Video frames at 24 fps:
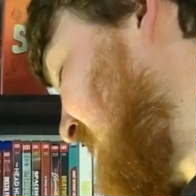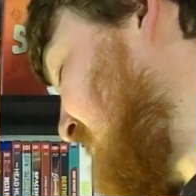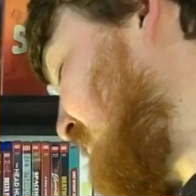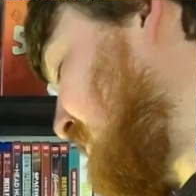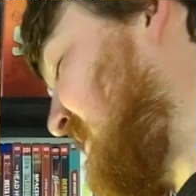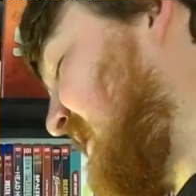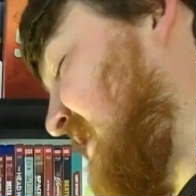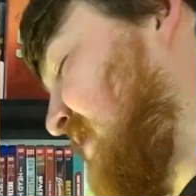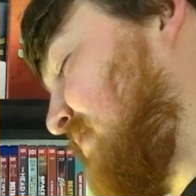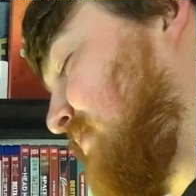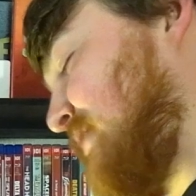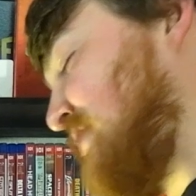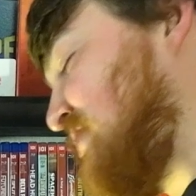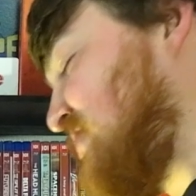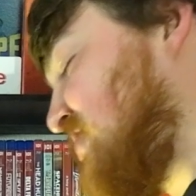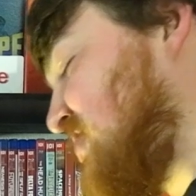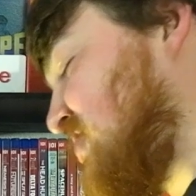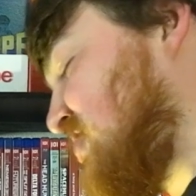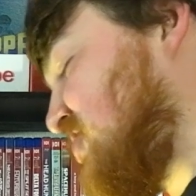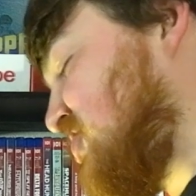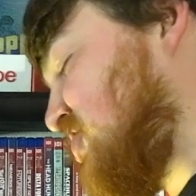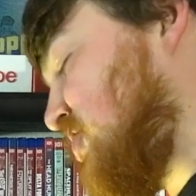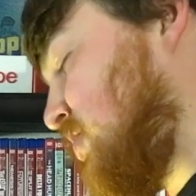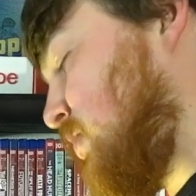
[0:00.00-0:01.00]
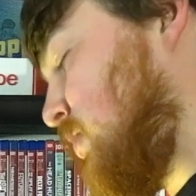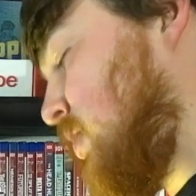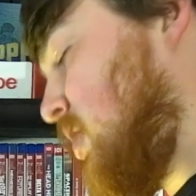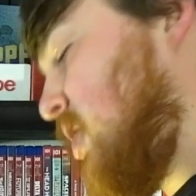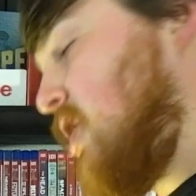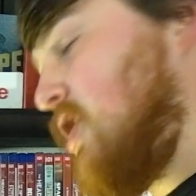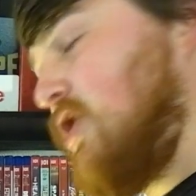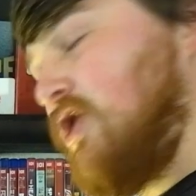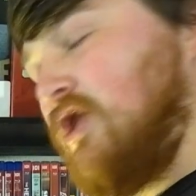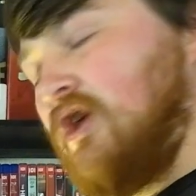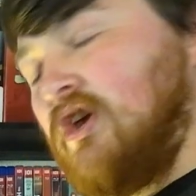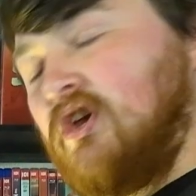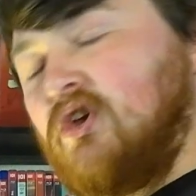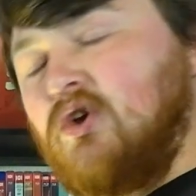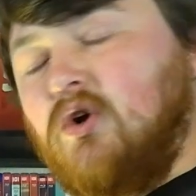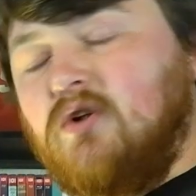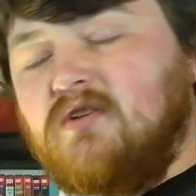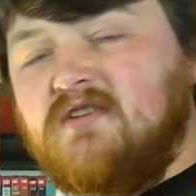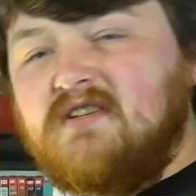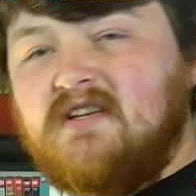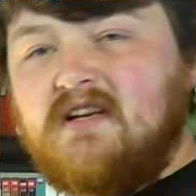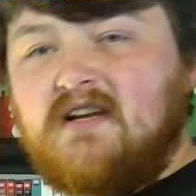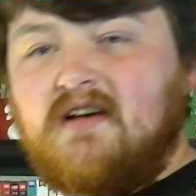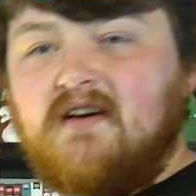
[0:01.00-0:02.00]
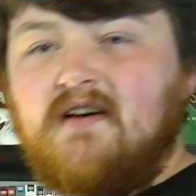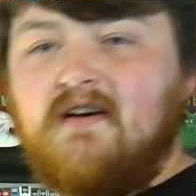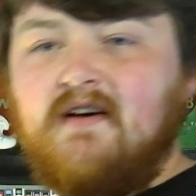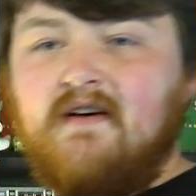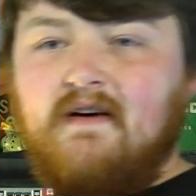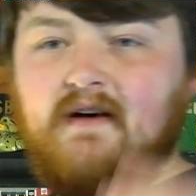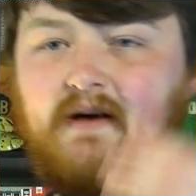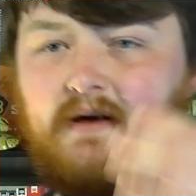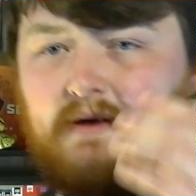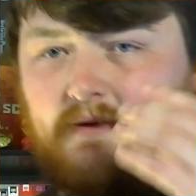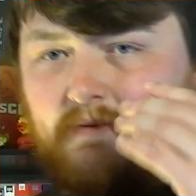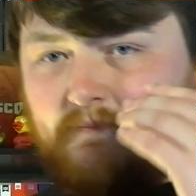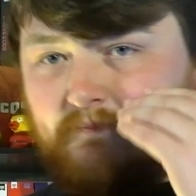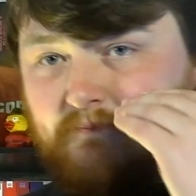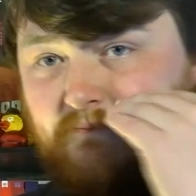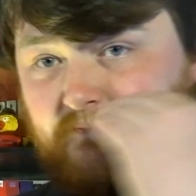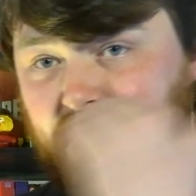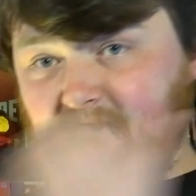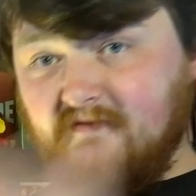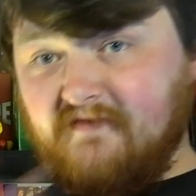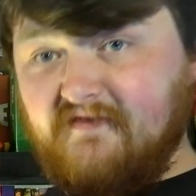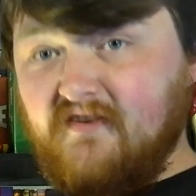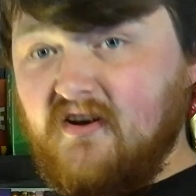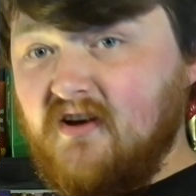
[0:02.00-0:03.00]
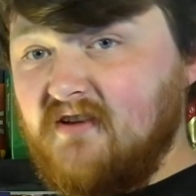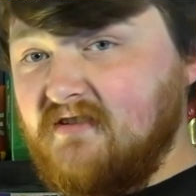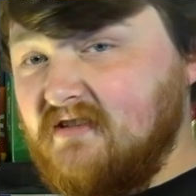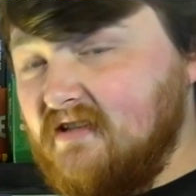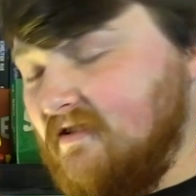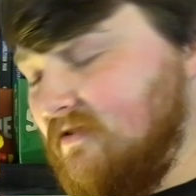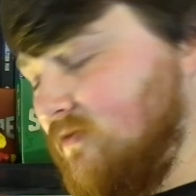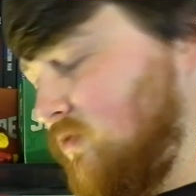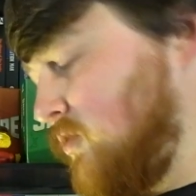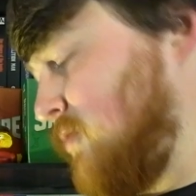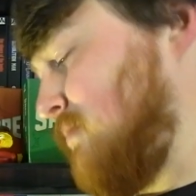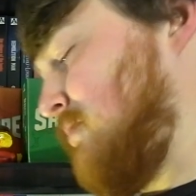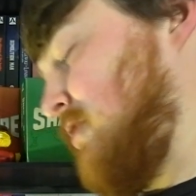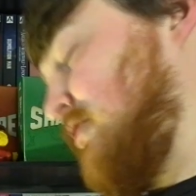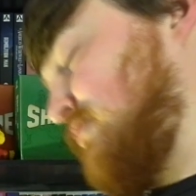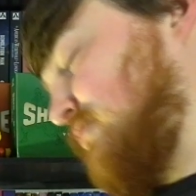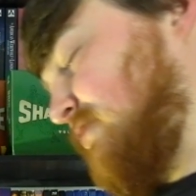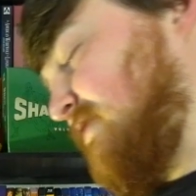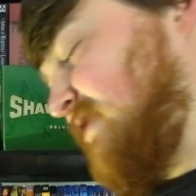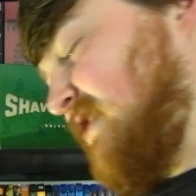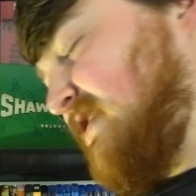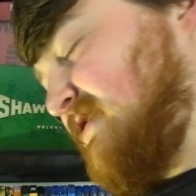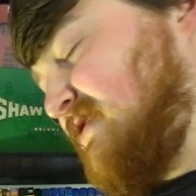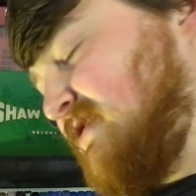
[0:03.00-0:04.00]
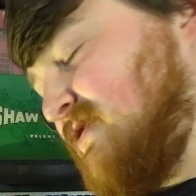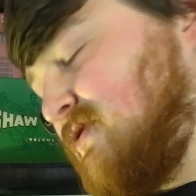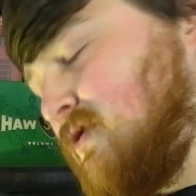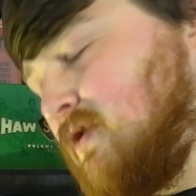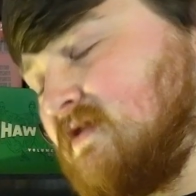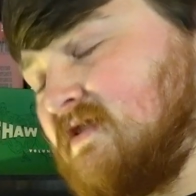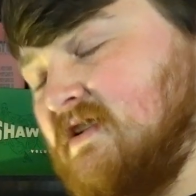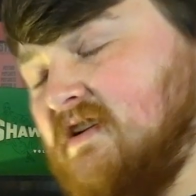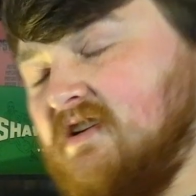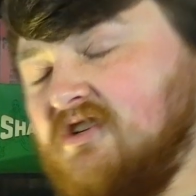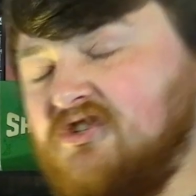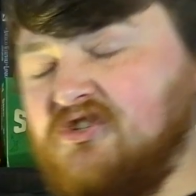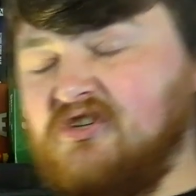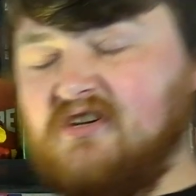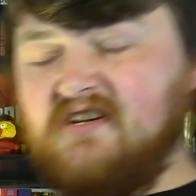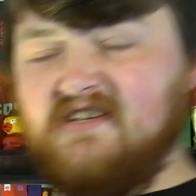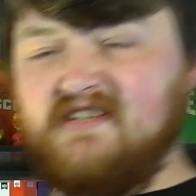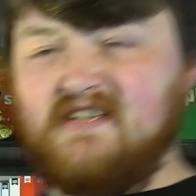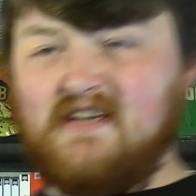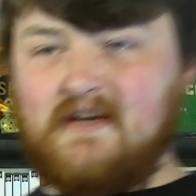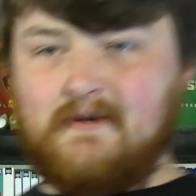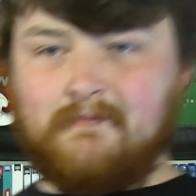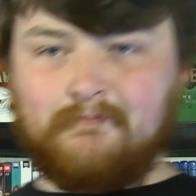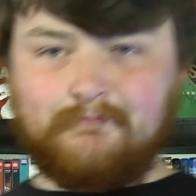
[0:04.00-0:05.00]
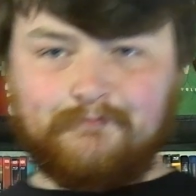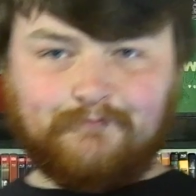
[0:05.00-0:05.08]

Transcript: particular instance to the Godzilla versus, or Mothra versus Godzilla, should I say.